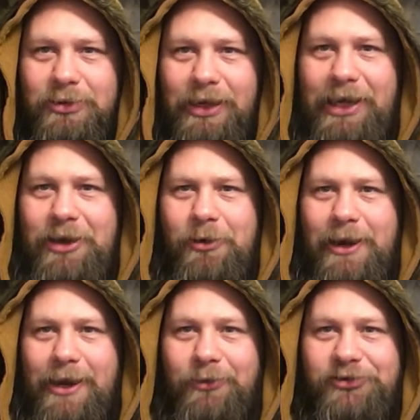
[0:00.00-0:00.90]
And in her
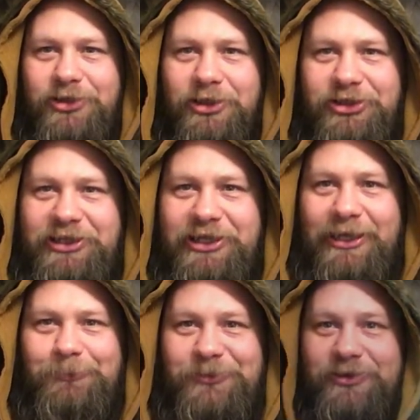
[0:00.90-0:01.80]
house, she
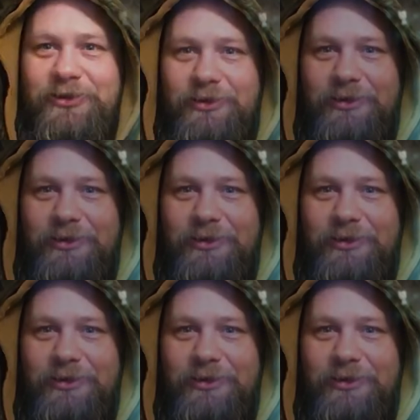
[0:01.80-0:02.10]
keeps